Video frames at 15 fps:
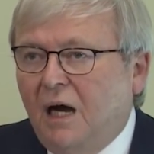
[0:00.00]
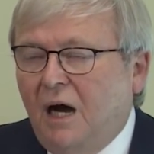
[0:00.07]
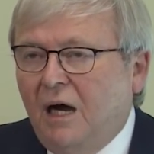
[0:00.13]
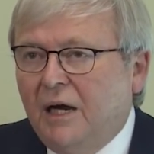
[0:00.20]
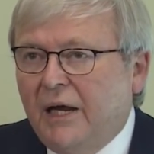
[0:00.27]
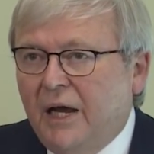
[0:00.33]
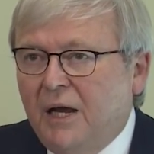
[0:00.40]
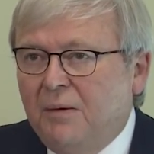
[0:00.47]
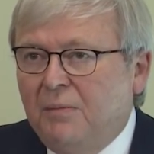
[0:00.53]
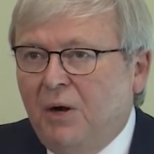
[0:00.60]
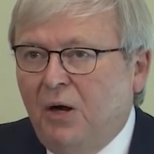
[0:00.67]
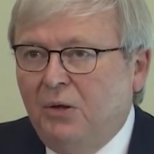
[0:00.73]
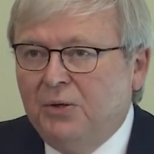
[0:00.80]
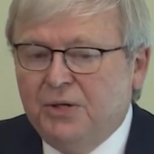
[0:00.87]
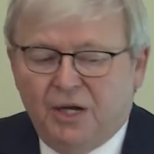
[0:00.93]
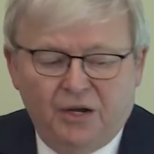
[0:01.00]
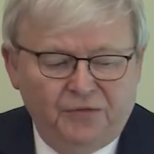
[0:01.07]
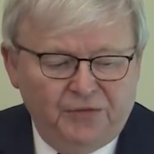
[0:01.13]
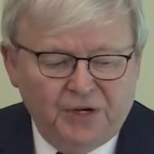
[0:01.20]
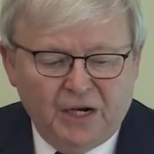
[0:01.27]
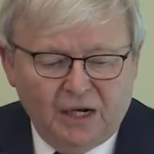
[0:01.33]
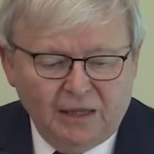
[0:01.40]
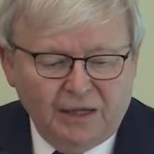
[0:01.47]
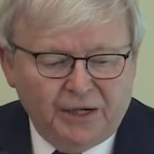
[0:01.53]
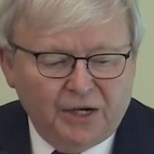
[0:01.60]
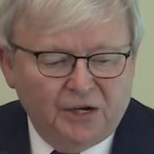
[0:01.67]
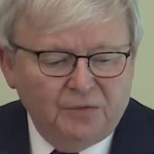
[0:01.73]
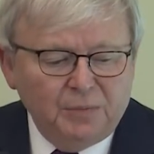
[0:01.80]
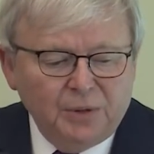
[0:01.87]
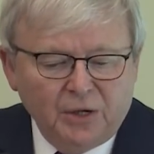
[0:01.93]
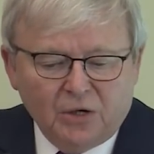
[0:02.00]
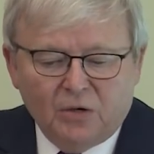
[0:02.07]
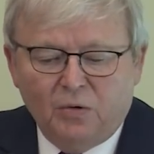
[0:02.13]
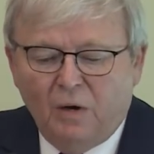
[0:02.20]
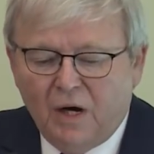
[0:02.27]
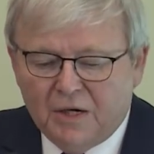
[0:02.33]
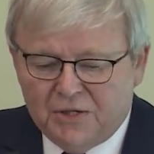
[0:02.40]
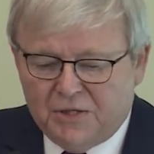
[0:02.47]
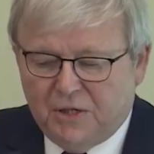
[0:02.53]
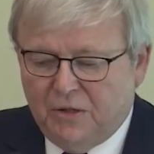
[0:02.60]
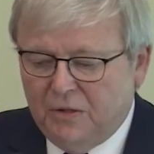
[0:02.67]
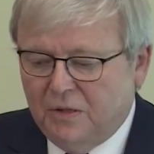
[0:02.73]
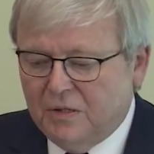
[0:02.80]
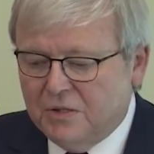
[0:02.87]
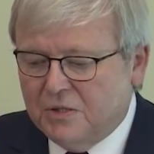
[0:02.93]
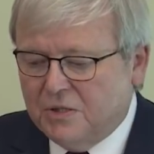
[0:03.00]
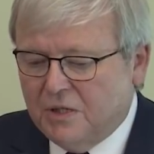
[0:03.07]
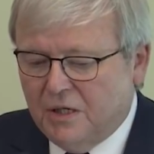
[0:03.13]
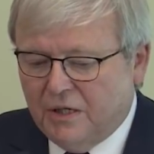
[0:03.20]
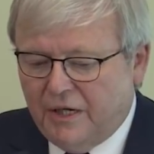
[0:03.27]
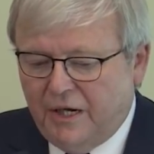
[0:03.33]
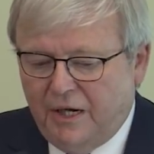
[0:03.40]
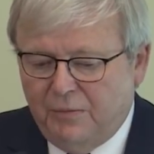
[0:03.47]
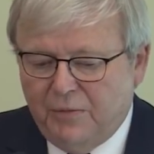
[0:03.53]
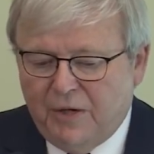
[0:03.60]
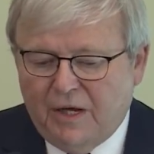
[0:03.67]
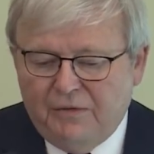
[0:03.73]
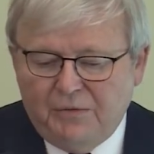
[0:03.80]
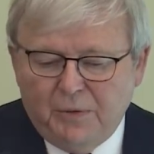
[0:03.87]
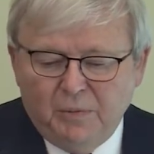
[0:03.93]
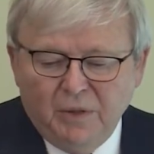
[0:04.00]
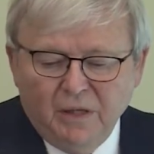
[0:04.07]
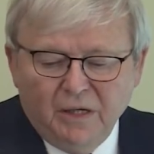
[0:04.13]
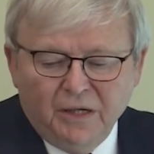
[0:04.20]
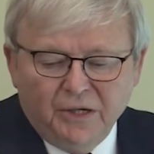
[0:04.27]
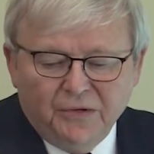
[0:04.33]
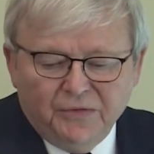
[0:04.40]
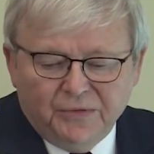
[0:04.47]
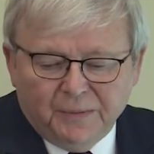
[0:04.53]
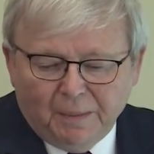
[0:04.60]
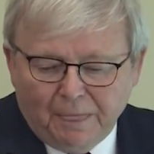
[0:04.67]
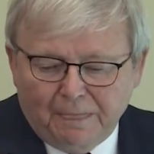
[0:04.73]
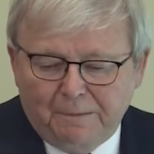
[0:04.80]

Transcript: I am old enough and ugly enough, but not quite as old as Ken would have you believe.